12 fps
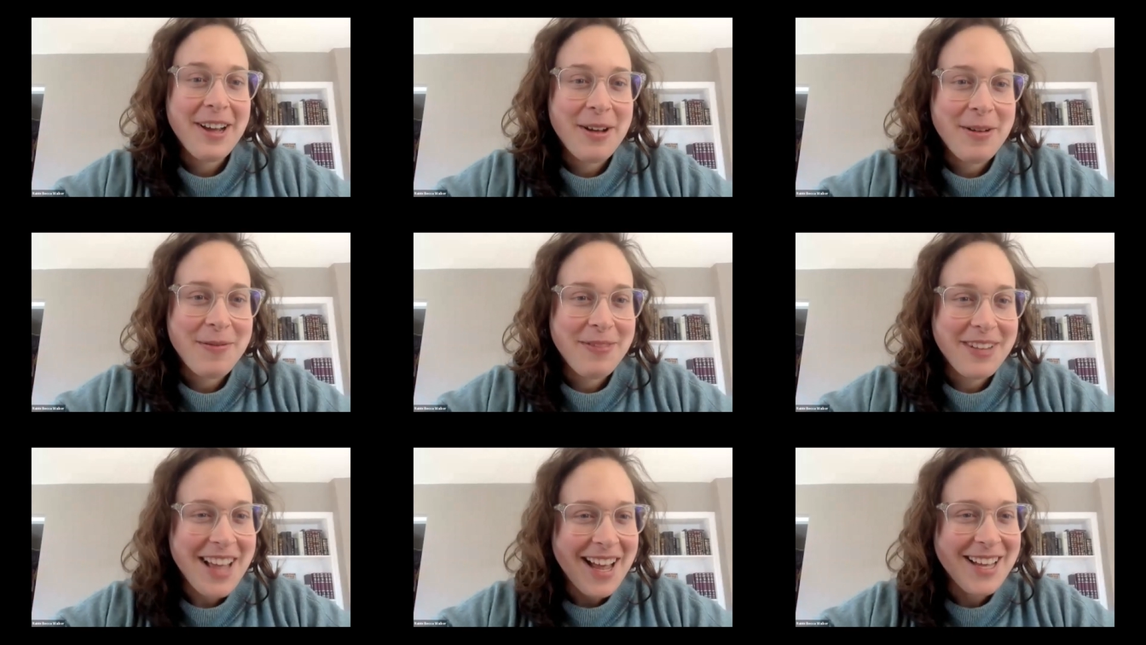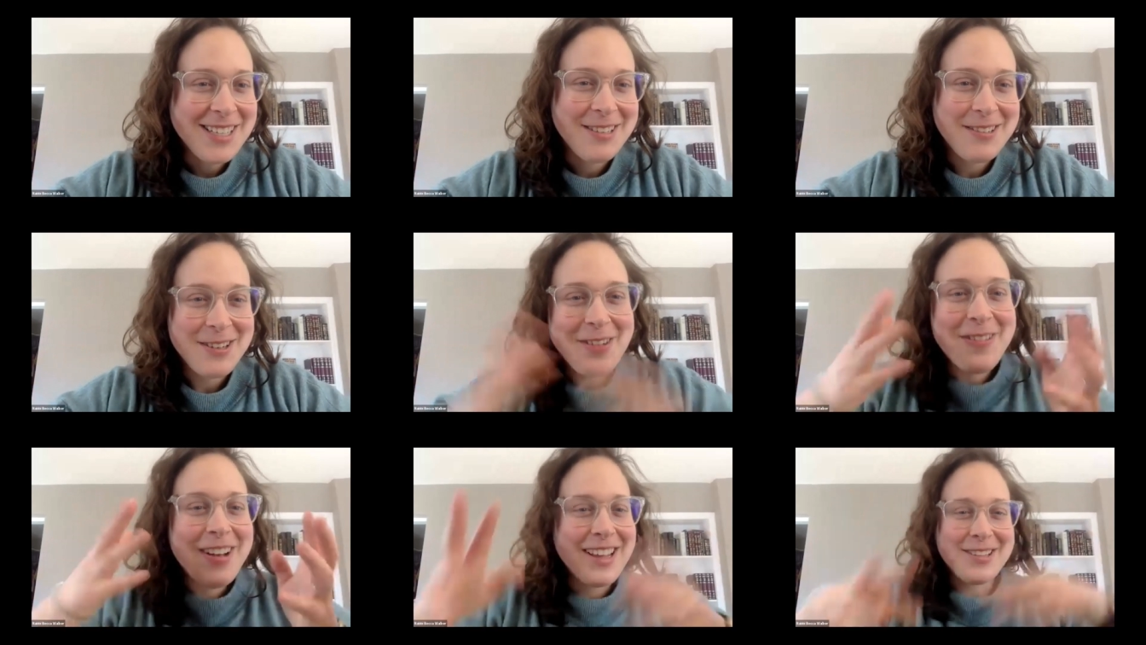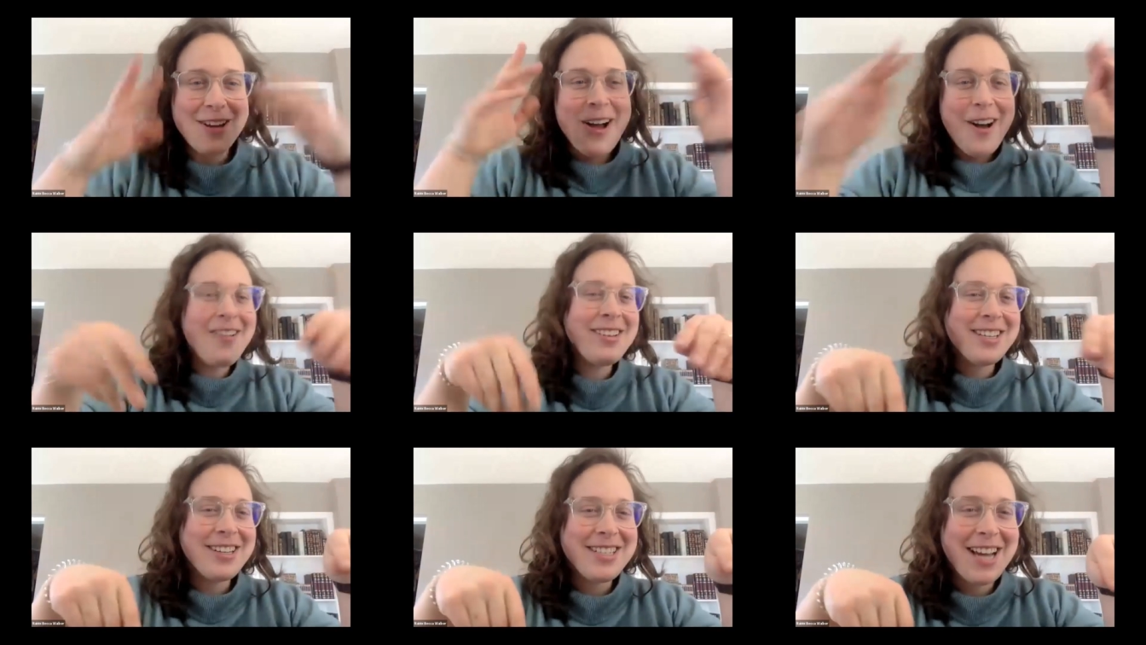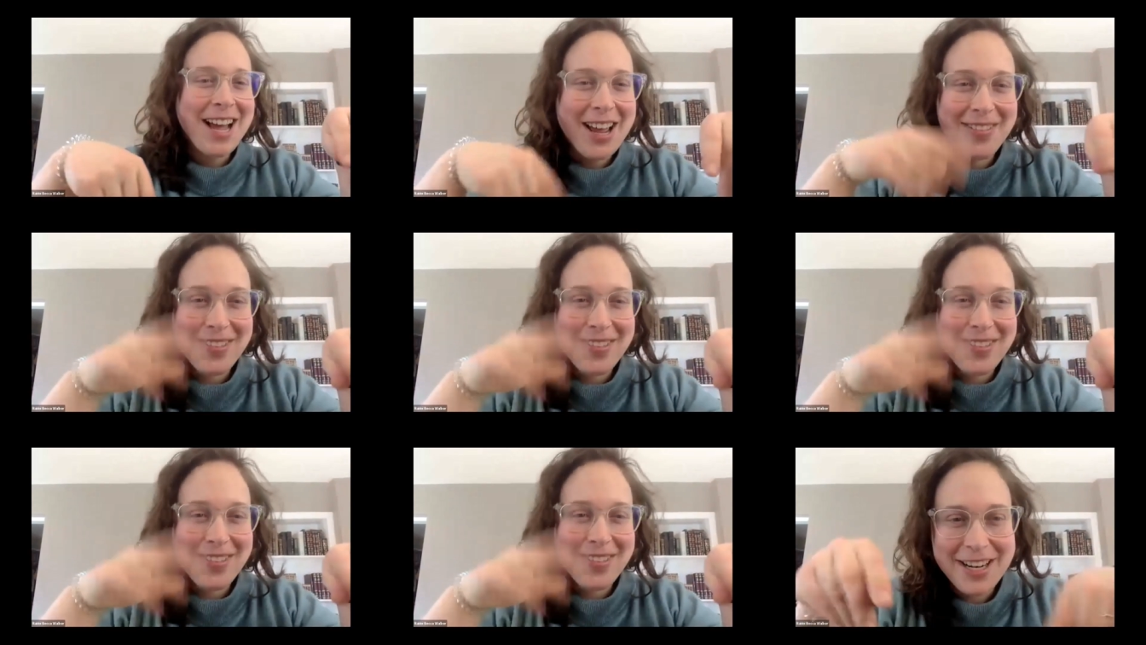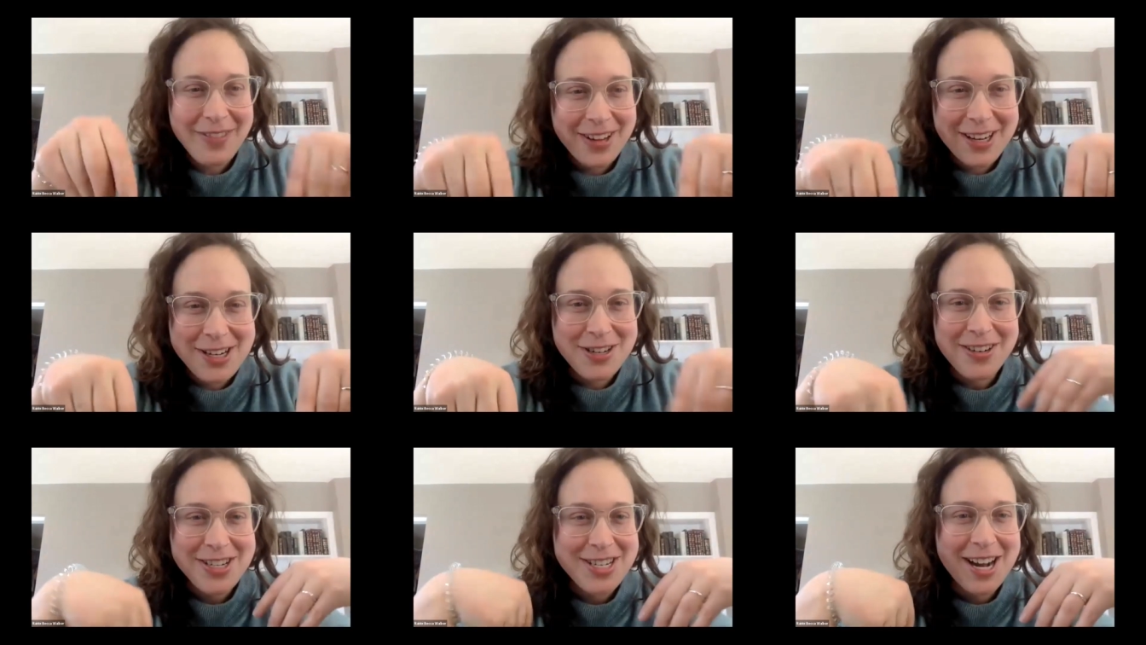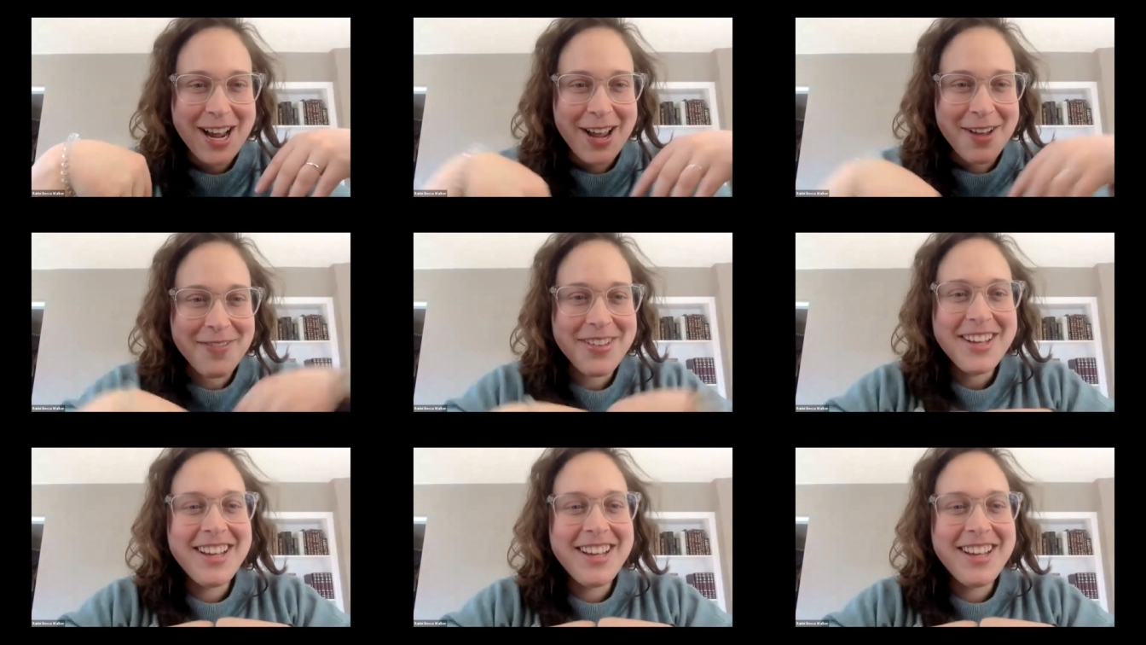um, yeah, so don't wait. There's always a good time, a good significant Jewish time